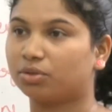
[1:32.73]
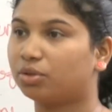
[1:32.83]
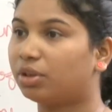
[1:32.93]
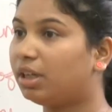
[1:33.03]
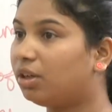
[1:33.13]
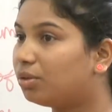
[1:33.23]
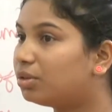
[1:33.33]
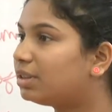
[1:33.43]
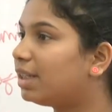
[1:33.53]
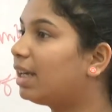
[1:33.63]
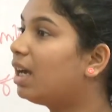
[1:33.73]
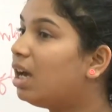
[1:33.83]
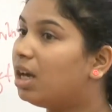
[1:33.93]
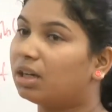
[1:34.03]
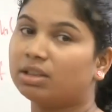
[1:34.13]
So he knows like
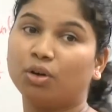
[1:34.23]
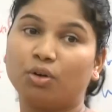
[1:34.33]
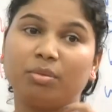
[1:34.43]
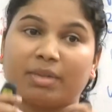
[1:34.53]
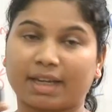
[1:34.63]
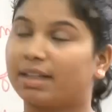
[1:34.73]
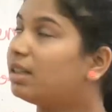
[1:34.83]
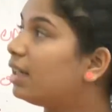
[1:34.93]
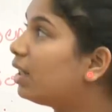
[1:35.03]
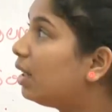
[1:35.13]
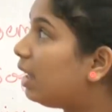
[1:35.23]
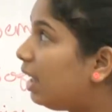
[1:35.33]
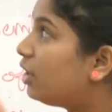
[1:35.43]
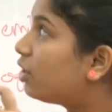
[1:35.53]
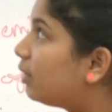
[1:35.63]
the whole like
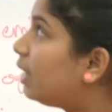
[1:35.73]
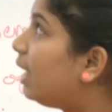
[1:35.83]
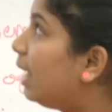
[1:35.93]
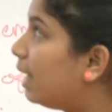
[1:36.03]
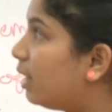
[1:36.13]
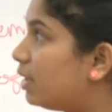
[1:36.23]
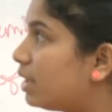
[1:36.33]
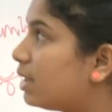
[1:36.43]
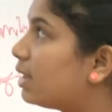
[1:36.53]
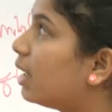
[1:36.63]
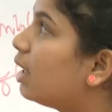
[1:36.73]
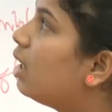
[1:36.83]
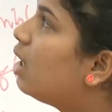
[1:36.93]
each of the detail which is there.